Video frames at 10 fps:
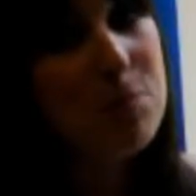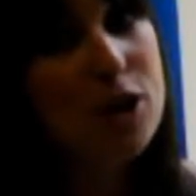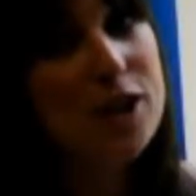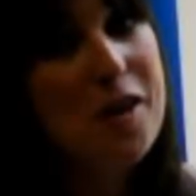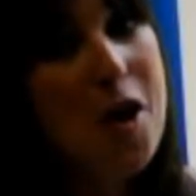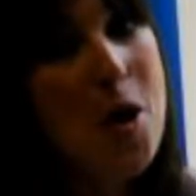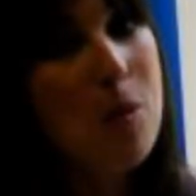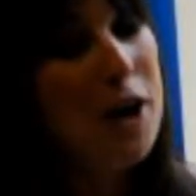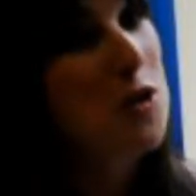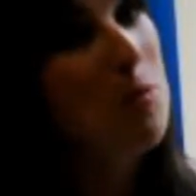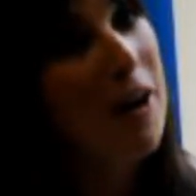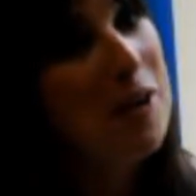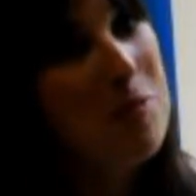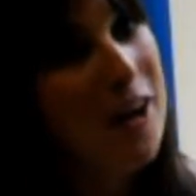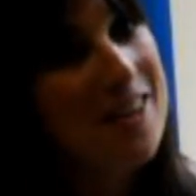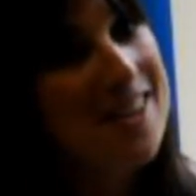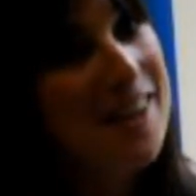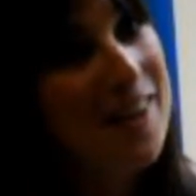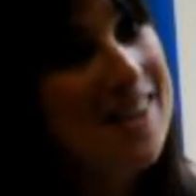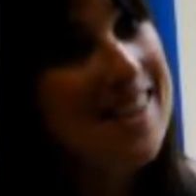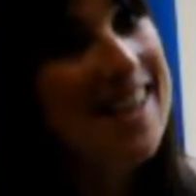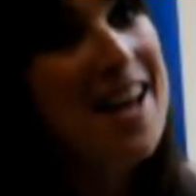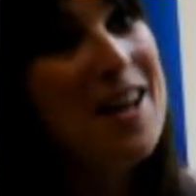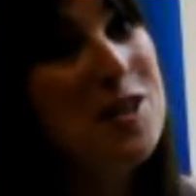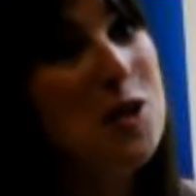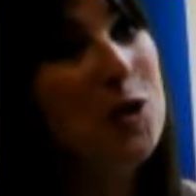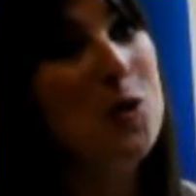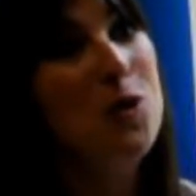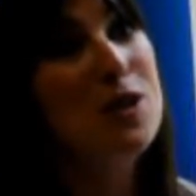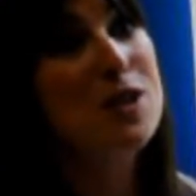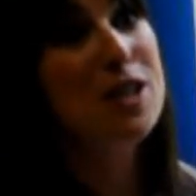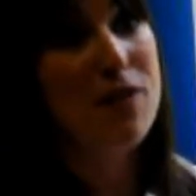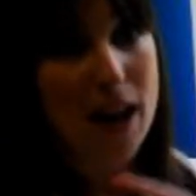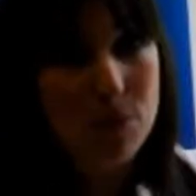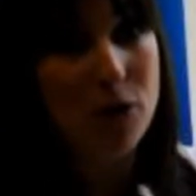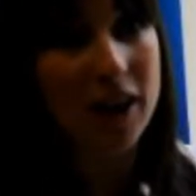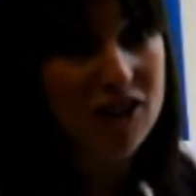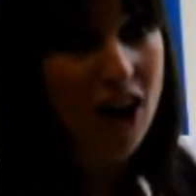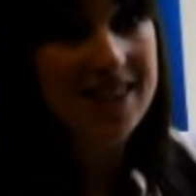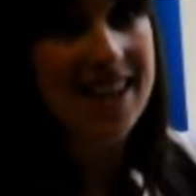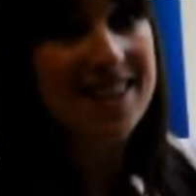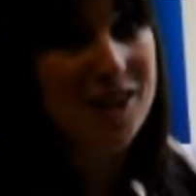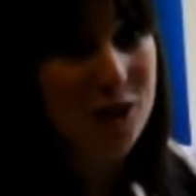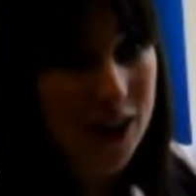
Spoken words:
puts pressure back on marketeers to develop great content and